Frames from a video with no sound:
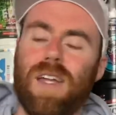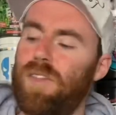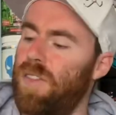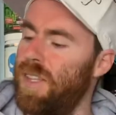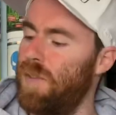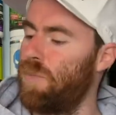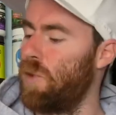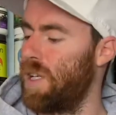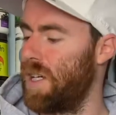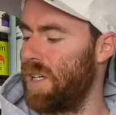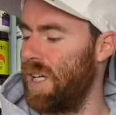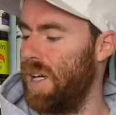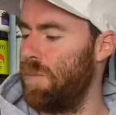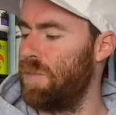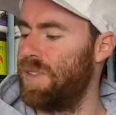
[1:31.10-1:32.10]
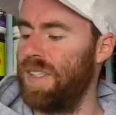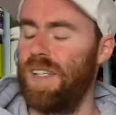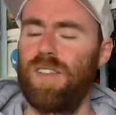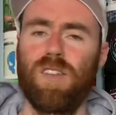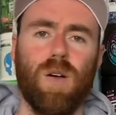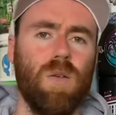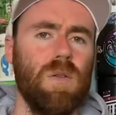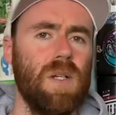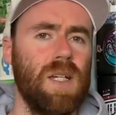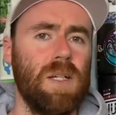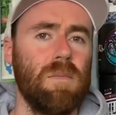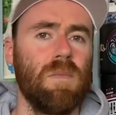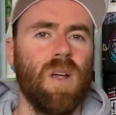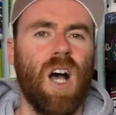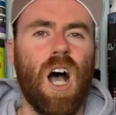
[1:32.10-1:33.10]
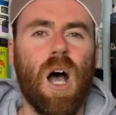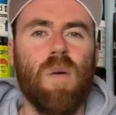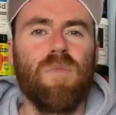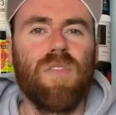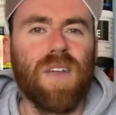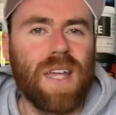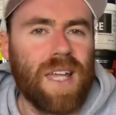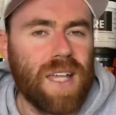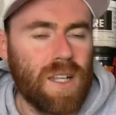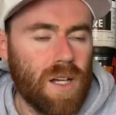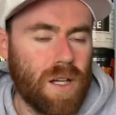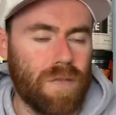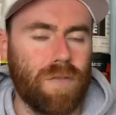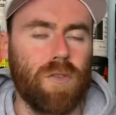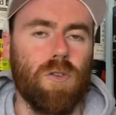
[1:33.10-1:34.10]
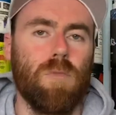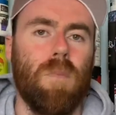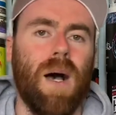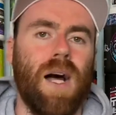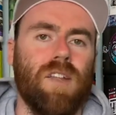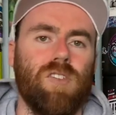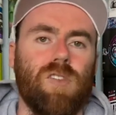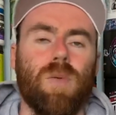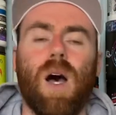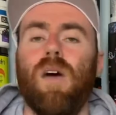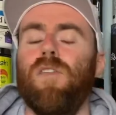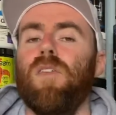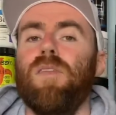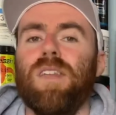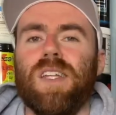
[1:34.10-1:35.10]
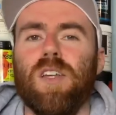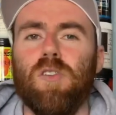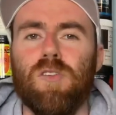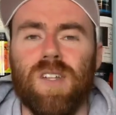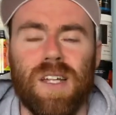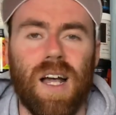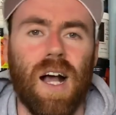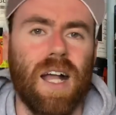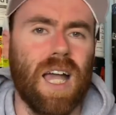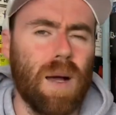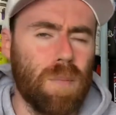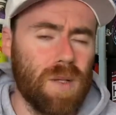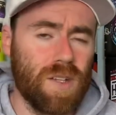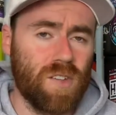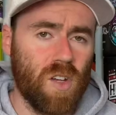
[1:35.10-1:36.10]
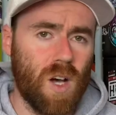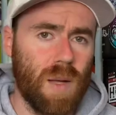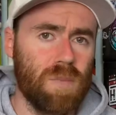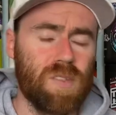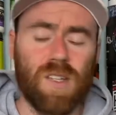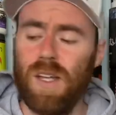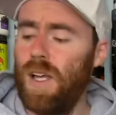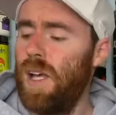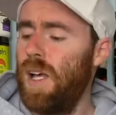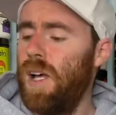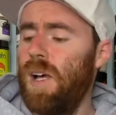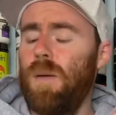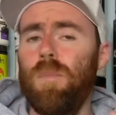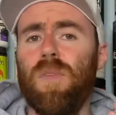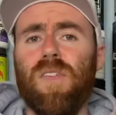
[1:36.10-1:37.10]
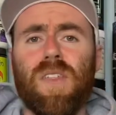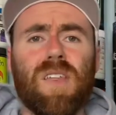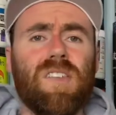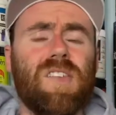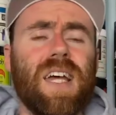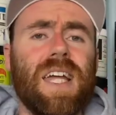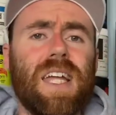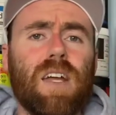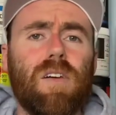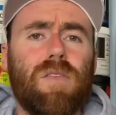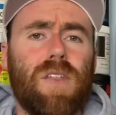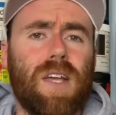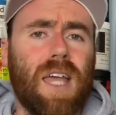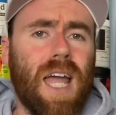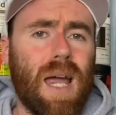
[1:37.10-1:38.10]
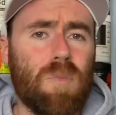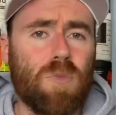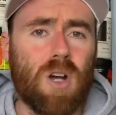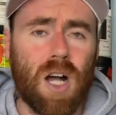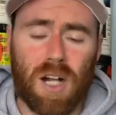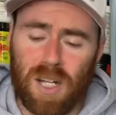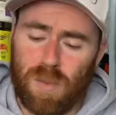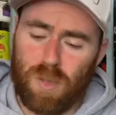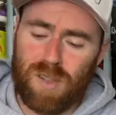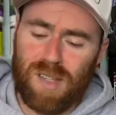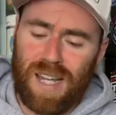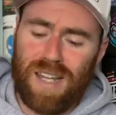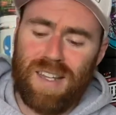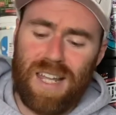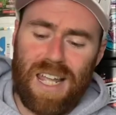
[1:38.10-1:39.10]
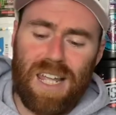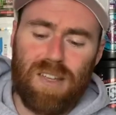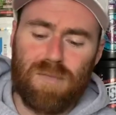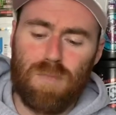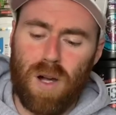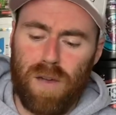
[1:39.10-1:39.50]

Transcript: this product comes in. So I'm thinking like a fruit punch. I've obviously used it a couple of times, but for the sake of the camera, I'm going to pretend it is my